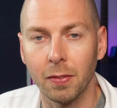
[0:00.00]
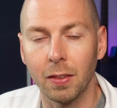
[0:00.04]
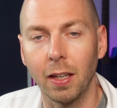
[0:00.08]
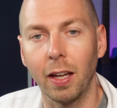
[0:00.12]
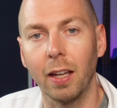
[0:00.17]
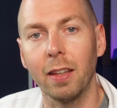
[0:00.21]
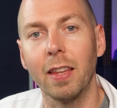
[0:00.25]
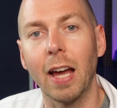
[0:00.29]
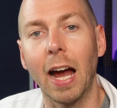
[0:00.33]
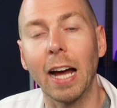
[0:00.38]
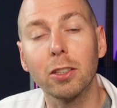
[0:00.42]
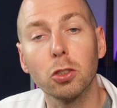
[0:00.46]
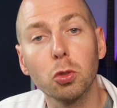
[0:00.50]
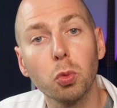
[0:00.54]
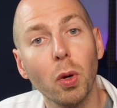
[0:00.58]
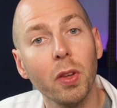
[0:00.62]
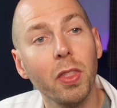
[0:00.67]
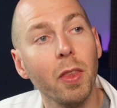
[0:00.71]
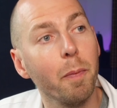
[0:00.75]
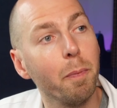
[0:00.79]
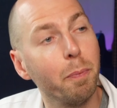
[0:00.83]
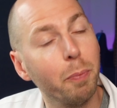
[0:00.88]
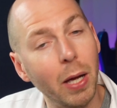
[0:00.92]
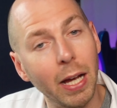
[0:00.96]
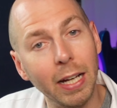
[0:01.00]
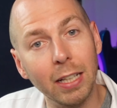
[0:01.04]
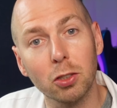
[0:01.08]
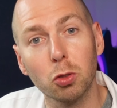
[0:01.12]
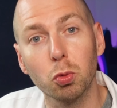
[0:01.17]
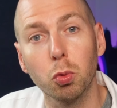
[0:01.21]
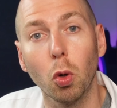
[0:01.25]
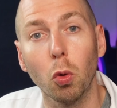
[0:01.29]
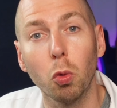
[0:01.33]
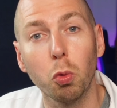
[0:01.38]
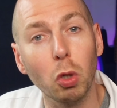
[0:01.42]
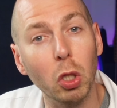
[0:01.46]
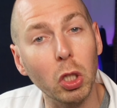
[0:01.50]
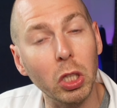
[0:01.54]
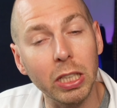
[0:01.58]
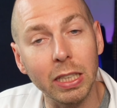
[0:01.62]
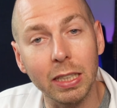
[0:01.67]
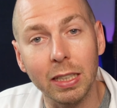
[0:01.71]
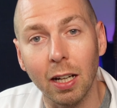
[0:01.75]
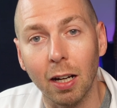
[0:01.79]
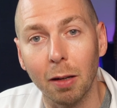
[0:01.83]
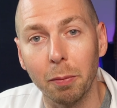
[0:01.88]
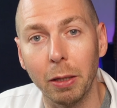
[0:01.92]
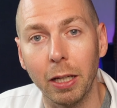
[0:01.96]
Okay, that's when the bass will really
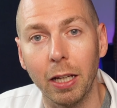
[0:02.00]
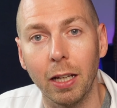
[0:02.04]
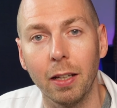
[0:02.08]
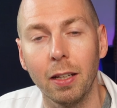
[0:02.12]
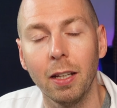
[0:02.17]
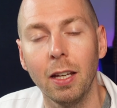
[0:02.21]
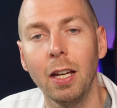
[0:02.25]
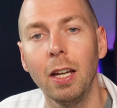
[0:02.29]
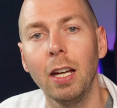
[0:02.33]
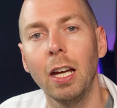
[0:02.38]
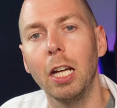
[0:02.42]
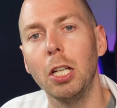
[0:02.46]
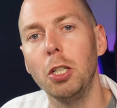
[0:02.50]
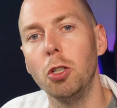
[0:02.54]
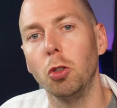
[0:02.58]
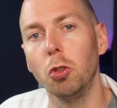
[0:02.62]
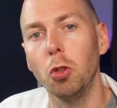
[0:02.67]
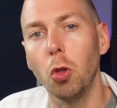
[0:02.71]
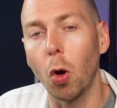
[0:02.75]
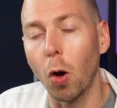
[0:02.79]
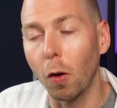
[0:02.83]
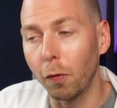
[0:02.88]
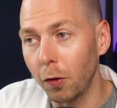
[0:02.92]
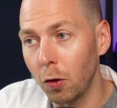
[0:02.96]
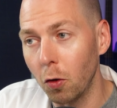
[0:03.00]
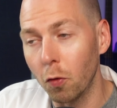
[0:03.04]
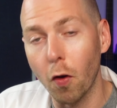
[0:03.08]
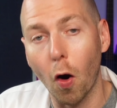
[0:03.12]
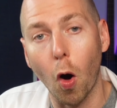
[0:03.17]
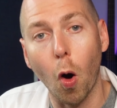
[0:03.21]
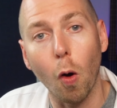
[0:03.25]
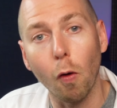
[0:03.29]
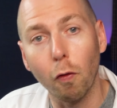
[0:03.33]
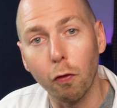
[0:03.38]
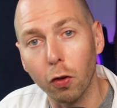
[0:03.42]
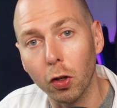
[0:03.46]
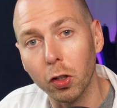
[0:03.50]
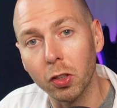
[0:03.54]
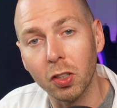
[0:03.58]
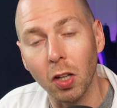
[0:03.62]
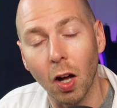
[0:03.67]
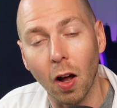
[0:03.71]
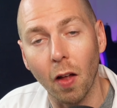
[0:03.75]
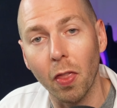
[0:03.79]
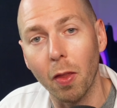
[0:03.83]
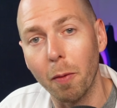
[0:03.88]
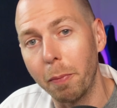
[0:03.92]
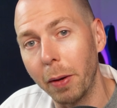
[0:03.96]
come in and you'll know if you've
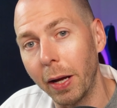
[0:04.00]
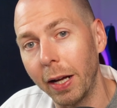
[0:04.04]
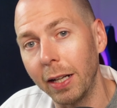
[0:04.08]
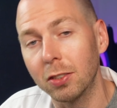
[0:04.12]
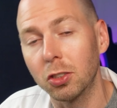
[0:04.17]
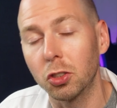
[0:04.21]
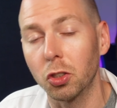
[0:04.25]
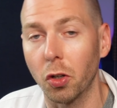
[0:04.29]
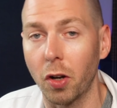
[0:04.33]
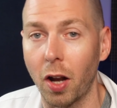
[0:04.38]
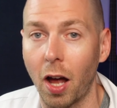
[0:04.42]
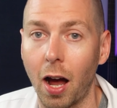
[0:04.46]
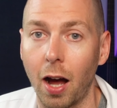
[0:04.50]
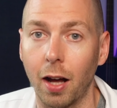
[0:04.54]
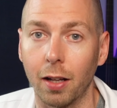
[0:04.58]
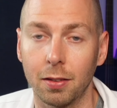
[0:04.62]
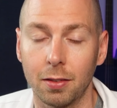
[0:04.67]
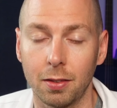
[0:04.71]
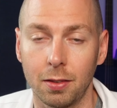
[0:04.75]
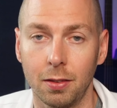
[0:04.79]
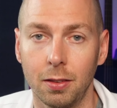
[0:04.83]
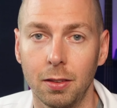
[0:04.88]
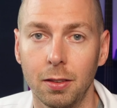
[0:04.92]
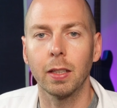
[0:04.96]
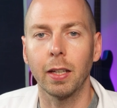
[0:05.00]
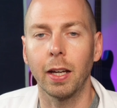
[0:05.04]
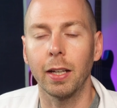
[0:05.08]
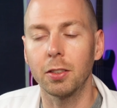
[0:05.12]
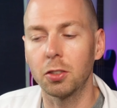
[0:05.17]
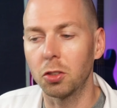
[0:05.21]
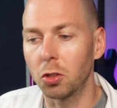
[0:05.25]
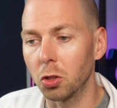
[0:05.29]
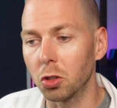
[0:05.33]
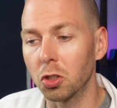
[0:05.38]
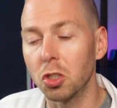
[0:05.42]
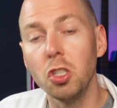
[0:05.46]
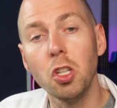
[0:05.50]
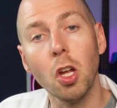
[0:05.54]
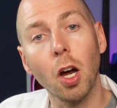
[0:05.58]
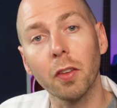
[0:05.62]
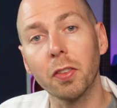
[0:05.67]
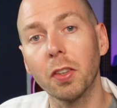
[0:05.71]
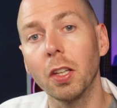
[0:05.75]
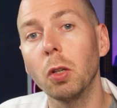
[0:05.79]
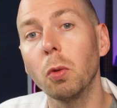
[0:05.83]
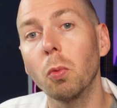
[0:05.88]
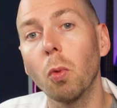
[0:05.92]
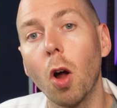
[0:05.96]
overdone the bass or not. Okay, so there's
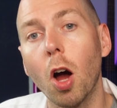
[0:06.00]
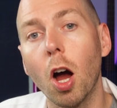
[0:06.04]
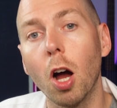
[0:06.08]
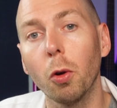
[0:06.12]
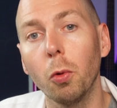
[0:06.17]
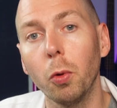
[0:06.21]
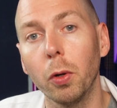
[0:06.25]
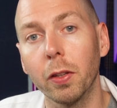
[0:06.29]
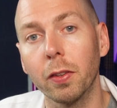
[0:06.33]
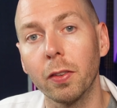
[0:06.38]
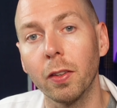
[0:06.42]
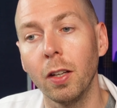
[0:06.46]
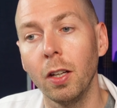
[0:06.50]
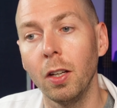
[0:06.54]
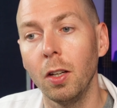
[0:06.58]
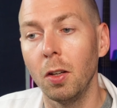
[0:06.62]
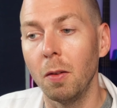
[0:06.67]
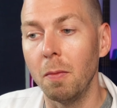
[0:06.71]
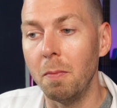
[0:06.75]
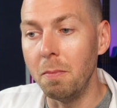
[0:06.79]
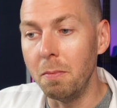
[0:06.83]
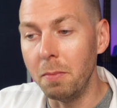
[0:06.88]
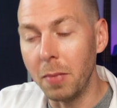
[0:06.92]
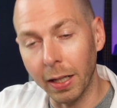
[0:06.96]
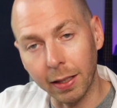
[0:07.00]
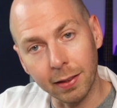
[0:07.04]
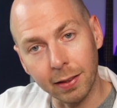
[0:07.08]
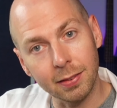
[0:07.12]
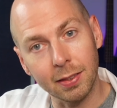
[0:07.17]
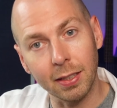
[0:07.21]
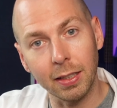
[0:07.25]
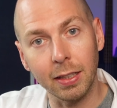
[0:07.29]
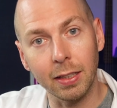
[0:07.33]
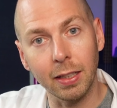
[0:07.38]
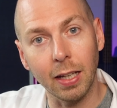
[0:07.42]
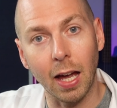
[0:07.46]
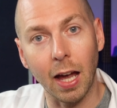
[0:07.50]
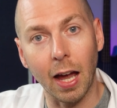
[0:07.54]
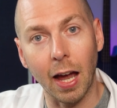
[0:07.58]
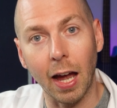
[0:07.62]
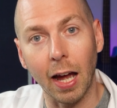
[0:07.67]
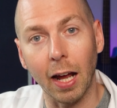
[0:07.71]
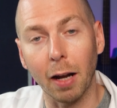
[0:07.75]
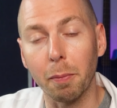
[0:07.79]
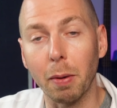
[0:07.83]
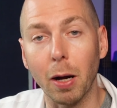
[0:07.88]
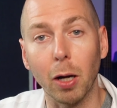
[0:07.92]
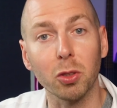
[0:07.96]
nothing wrong with mixing
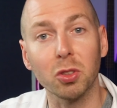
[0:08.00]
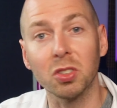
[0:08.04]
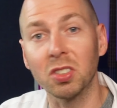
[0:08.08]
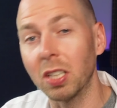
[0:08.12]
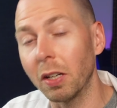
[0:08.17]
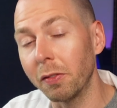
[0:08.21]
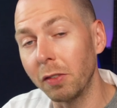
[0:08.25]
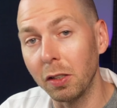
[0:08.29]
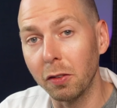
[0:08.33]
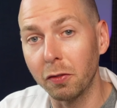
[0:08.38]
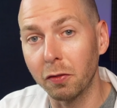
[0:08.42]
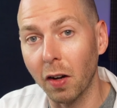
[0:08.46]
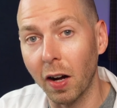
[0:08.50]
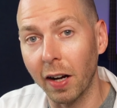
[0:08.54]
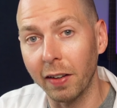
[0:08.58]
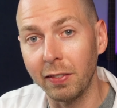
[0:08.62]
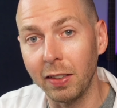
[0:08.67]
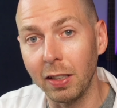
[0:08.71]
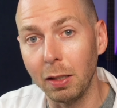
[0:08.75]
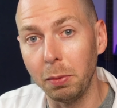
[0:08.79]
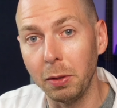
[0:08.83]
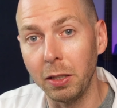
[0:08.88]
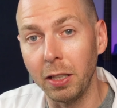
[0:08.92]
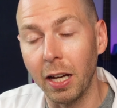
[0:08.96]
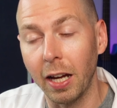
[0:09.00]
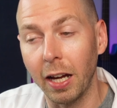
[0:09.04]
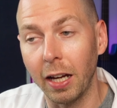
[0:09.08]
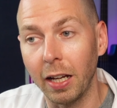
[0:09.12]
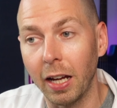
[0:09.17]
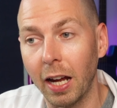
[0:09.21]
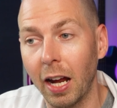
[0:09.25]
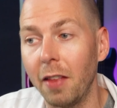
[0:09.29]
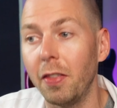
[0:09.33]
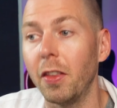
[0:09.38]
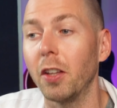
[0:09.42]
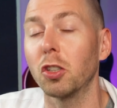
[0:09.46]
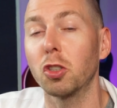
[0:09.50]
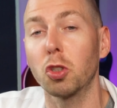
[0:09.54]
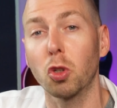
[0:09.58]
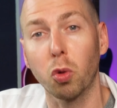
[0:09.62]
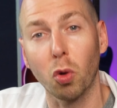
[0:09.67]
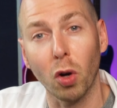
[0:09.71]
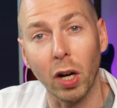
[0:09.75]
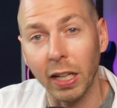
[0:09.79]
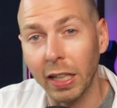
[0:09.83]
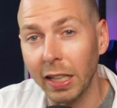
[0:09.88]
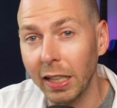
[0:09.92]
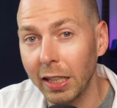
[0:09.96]
at about 75 dBA and then
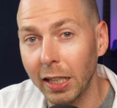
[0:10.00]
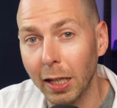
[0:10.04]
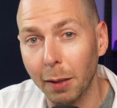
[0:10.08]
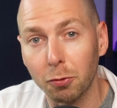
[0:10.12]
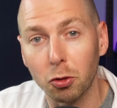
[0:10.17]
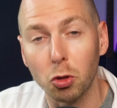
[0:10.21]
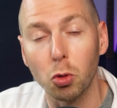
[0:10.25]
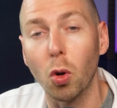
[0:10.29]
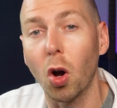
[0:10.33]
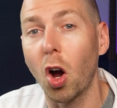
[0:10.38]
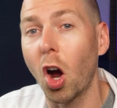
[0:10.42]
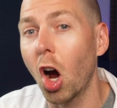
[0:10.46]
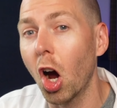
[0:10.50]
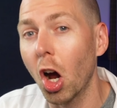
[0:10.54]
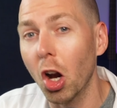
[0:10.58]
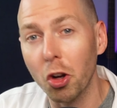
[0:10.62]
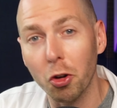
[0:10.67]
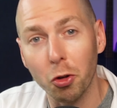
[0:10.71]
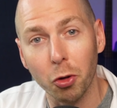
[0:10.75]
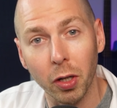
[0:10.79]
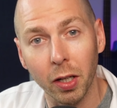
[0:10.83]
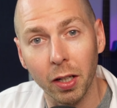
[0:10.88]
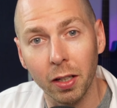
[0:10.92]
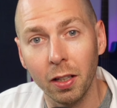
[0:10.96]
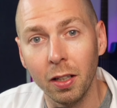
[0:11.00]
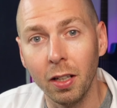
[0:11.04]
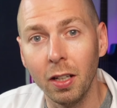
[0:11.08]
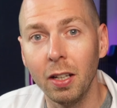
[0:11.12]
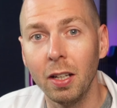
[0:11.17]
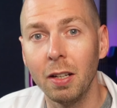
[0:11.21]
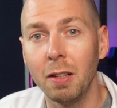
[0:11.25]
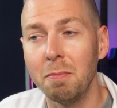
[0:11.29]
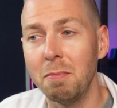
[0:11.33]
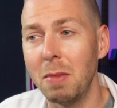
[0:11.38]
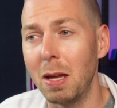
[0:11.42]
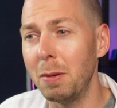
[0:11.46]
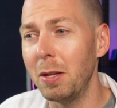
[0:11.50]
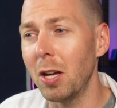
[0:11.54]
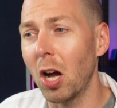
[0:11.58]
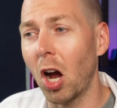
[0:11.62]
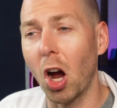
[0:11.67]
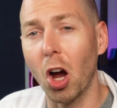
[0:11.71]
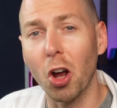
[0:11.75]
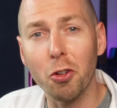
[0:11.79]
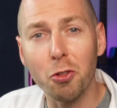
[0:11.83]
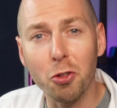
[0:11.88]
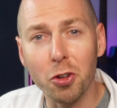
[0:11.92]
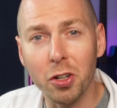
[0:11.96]
cranking up to 100, maybe
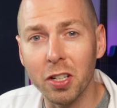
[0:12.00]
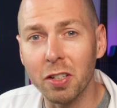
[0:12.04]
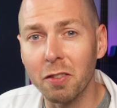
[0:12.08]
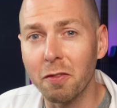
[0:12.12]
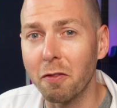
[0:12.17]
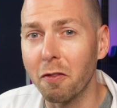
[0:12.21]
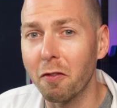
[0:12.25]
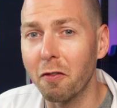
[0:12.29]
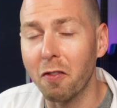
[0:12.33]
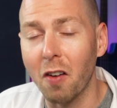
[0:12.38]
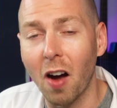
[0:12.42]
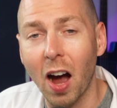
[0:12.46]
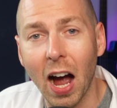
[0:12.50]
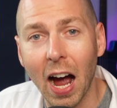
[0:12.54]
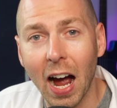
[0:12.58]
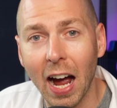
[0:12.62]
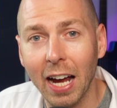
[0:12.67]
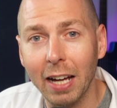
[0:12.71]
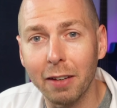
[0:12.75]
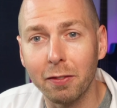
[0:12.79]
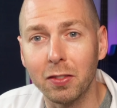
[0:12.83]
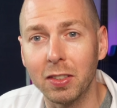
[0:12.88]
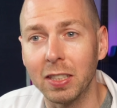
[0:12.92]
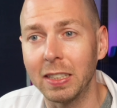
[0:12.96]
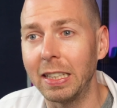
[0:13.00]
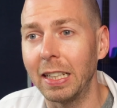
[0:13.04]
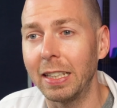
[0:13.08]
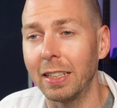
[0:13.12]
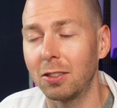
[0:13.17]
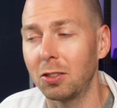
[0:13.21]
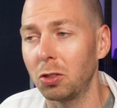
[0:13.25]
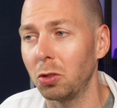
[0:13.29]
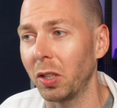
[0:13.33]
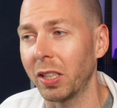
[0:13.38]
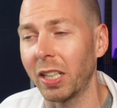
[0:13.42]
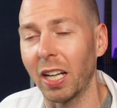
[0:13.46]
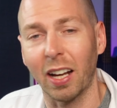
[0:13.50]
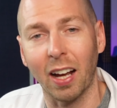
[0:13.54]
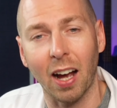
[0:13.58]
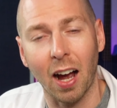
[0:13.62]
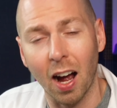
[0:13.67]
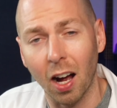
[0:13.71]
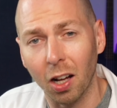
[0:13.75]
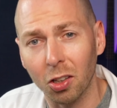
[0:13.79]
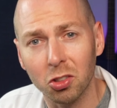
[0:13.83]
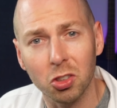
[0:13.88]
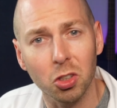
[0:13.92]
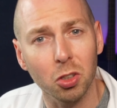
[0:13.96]
105 to get it to like a
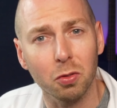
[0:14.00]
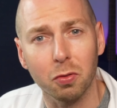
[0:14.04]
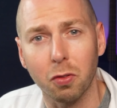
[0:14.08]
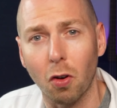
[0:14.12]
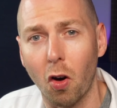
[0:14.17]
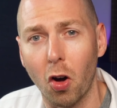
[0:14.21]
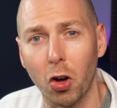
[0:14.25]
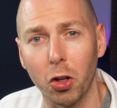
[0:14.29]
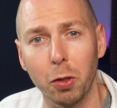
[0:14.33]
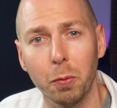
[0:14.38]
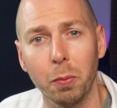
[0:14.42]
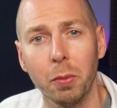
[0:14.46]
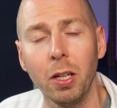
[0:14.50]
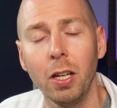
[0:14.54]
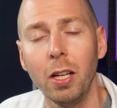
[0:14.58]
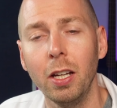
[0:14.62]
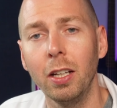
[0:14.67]
concert volume.